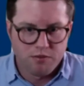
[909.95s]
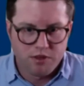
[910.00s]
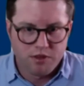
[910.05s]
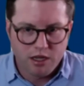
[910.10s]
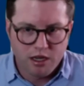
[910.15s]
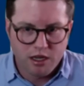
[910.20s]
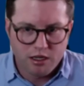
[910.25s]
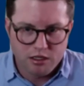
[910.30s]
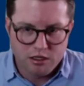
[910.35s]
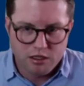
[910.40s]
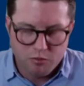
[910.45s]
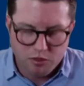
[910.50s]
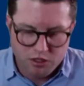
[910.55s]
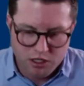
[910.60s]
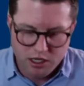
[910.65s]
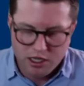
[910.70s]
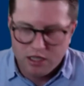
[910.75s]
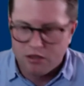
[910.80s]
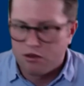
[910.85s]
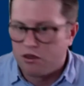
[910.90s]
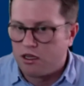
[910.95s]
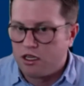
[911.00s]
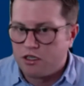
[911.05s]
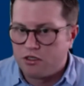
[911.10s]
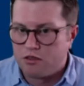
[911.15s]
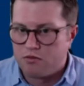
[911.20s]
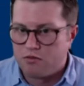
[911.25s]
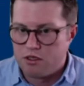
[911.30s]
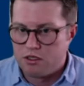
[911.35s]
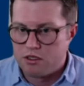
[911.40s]
the particular
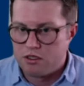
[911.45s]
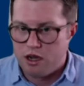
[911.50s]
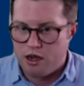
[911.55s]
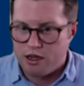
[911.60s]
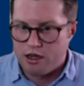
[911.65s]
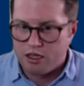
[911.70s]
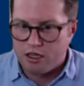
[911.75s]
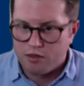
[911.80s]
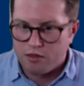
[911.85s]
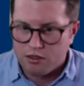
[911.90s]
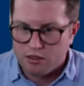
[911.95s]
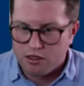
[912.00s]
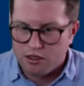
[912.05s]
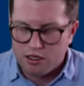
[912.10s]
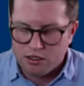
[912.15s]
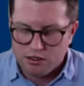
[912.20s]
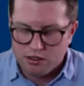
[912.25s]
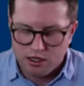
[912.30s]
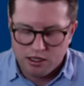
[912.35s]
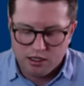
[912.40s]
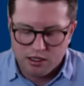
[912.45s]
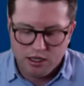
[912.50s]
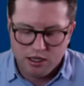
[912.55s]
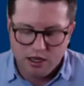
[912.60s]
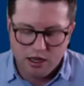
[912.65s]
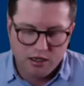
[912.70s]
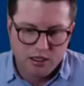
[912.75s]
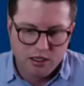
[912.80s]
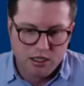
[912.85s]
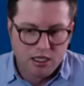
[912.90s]
nature of these documents, things like
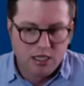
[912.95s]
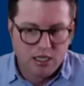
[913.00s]
that.